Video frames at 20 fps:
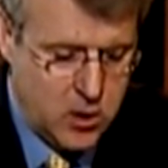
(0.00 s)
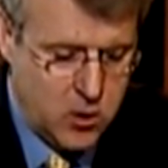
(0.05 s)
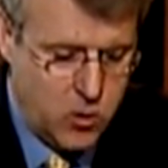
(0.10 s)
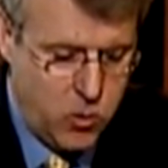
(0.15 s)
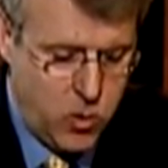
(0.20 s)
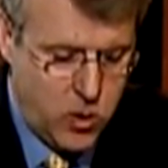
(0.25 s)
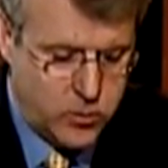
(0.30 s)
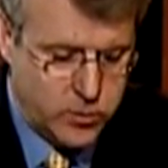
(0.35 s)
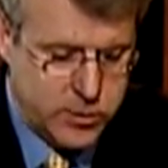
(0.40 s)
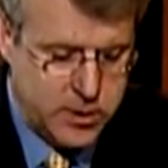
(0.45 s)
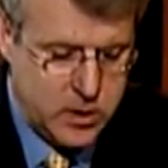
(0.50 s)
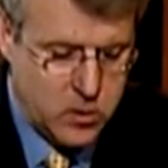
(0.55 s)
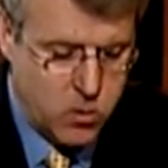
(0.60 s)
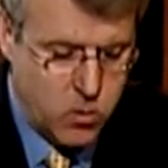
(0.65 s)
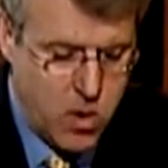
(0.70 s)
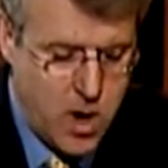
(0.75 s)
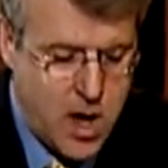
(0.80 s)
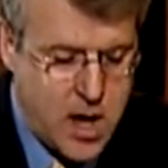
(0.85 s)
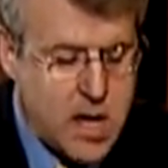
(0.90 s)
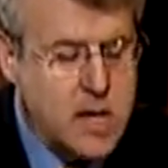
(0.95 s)
Quote,
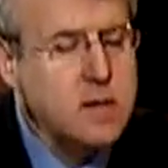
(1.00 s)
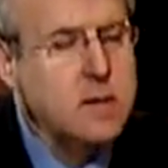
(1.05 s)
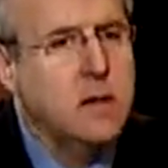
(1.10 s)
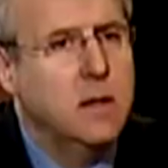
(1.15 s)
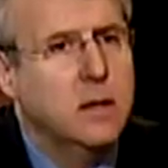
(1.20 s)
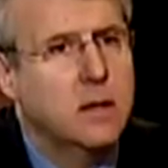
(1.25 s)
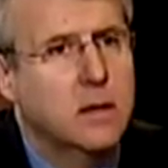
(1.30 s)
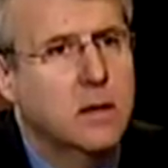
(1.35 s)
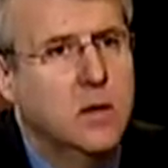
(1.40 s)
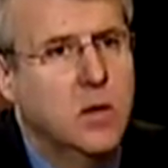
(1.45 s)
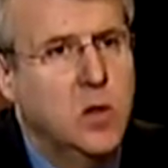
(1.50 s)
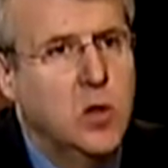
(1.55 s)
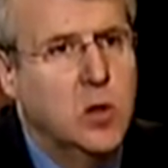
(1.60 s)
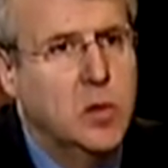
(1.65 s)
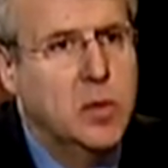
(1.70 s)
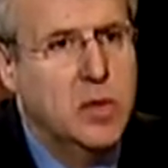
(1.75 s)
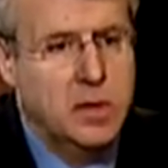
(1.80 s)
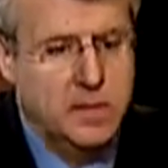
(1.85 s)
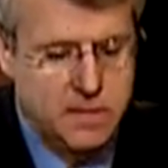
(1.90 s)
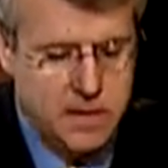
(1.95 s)
Iran,
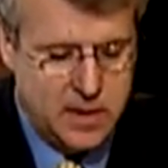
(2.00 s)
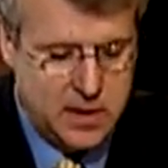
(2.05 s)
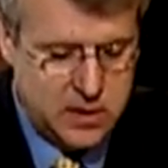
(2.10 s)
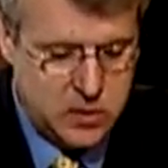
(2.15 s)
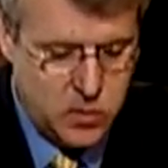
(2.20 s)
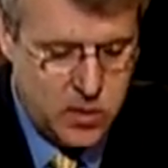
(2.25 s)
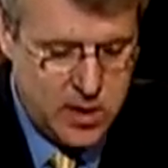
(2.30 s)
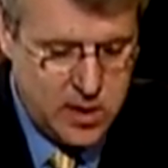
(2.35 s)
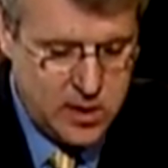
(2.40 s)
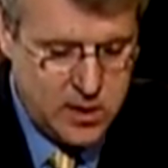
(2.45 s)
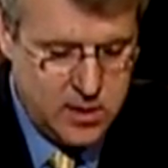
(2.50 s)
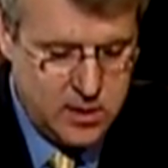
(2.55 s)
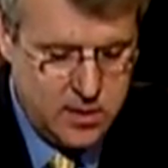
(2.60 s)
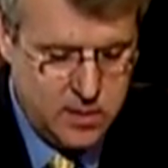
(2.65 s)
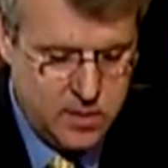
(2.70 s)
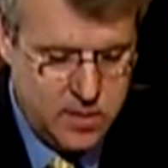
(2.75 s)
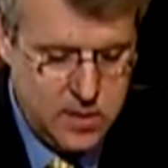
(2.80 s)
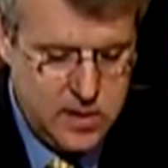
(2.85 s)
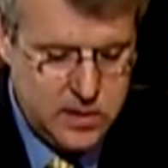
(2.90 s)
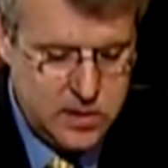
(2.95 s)
Cuba, Venezuela,
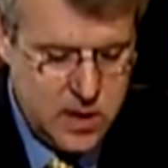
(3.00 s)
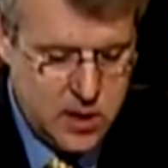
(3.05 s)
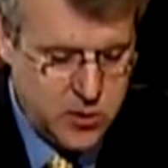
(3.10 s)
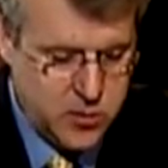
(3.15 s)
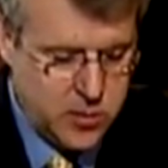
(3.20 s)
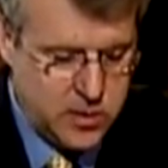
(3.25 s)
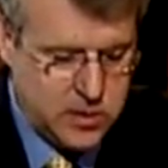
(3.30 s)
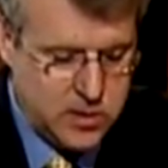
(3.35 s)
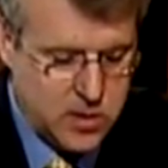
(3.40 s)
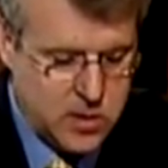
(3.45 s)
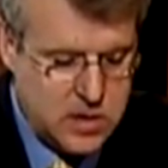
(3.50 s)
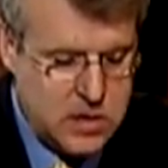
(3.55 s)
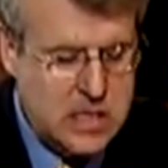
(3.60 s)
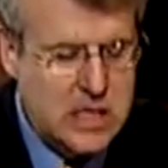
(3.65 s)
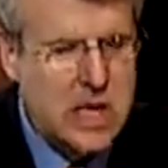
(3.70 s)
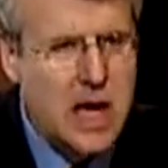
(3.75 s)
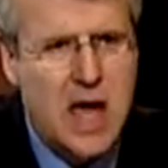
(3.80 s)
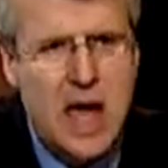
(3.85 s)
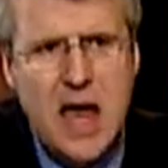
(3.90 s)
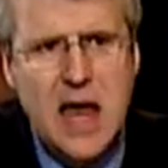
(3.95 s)
these countries are
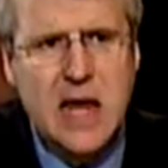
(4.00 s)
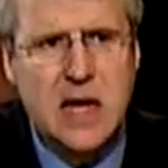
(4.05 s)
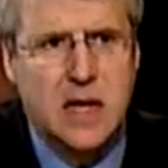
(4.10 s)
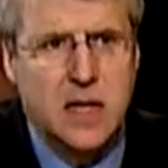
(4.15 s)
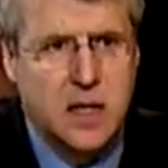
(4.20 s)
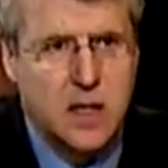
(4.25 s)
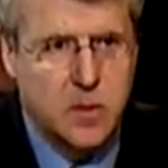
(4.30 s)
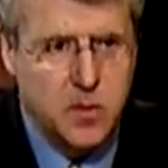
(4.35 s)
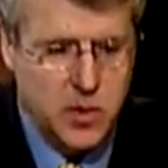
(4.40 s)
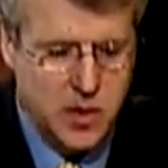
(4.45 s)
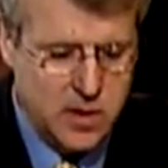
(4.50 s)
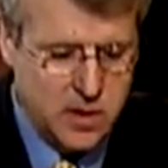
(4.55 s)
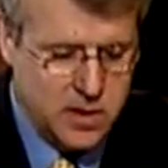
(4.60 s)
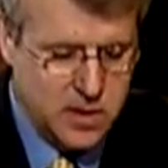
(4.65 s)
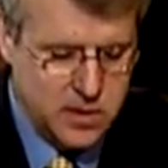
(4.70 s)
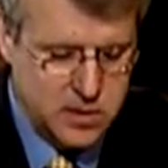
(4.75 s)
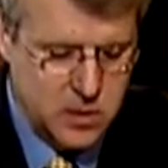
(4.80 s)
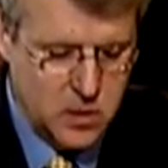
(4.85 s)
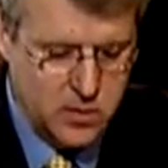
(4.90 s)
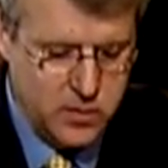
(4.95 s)
tiny compared to
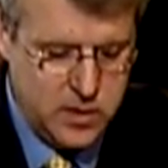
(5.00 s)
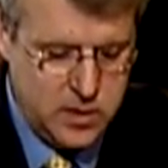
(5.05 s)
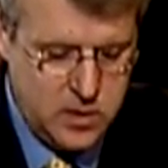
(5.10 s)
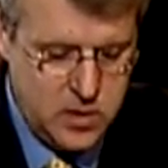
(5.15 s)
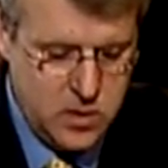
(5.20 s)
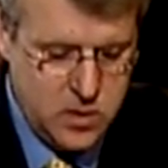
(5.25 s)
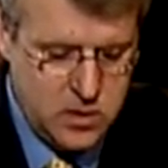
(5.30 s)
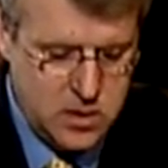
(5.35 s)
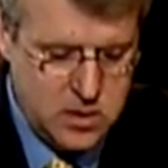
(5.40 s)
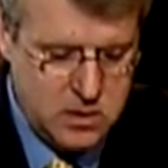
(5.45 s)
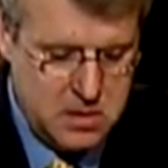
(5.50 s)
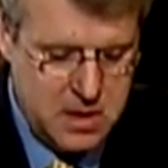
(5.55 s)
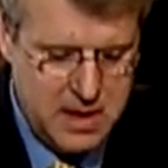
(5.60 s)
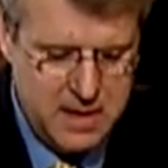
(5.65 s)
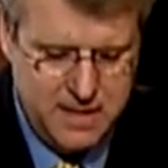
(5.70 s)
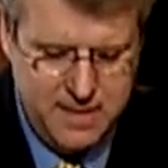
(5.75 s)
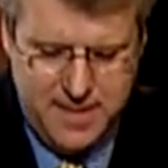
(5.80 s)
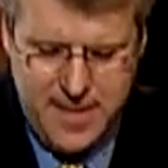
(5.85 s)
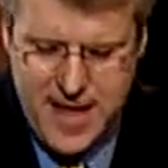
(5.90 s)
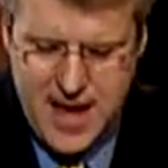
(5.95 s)
the Soviet Union.
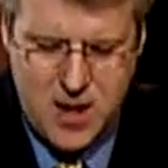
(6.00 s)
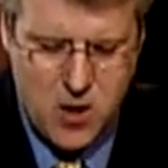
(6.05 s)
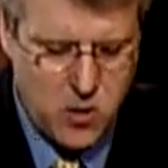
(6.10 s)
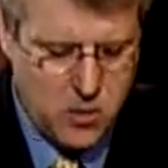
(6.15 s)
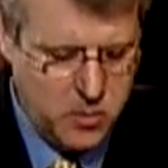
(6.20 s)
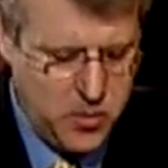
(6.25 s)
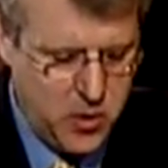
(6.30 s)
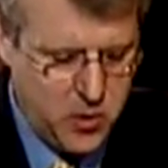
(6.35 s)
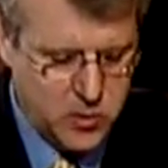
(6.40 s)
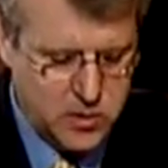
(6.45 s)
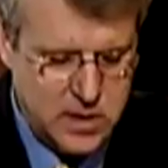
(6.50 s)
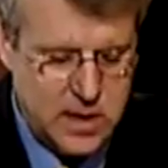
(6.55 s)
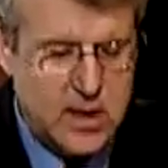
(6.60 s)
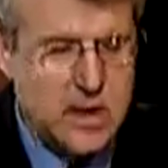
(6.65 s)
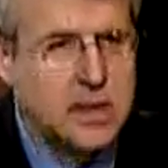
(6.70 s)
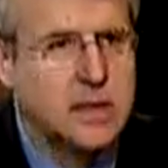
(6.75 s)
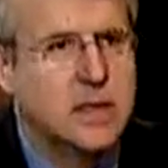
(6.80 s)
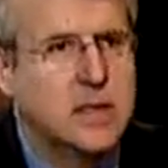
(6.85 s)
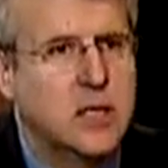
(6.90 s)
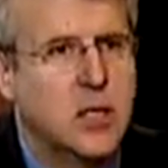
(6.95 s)
They don't pose
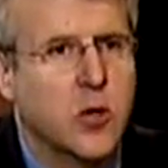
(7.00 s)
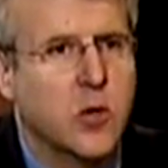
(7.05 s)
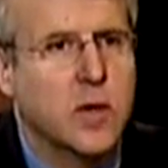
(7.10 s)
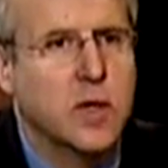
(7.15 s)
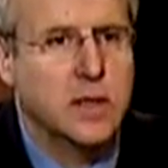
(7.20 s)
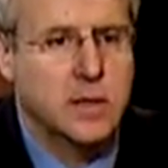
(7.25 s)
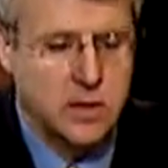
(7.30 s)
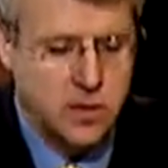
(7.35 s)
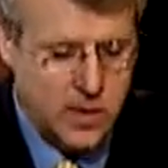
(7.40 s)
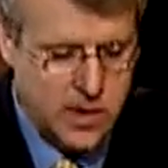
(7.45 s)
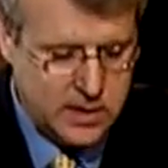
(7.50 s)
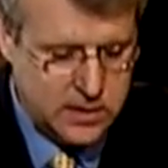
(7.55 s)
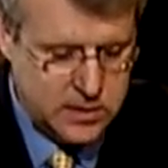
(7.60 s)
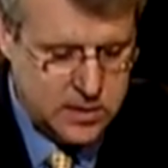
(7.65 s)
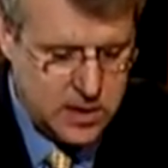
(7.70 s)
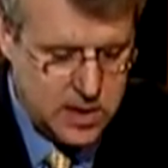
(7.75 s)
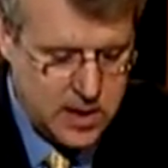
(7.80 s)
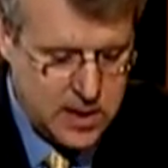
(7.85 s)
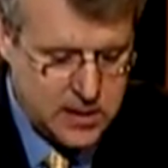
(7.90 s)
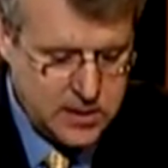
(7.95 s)
any serious threats
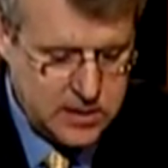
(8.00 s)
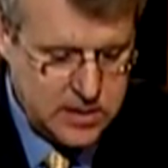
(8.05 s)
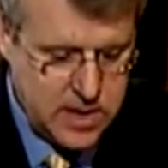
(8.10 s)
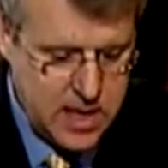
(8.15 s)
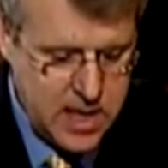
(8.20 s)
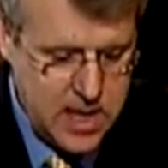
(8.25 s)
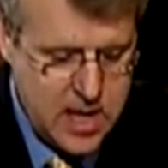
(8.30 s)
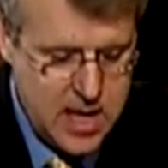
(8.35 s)
to us.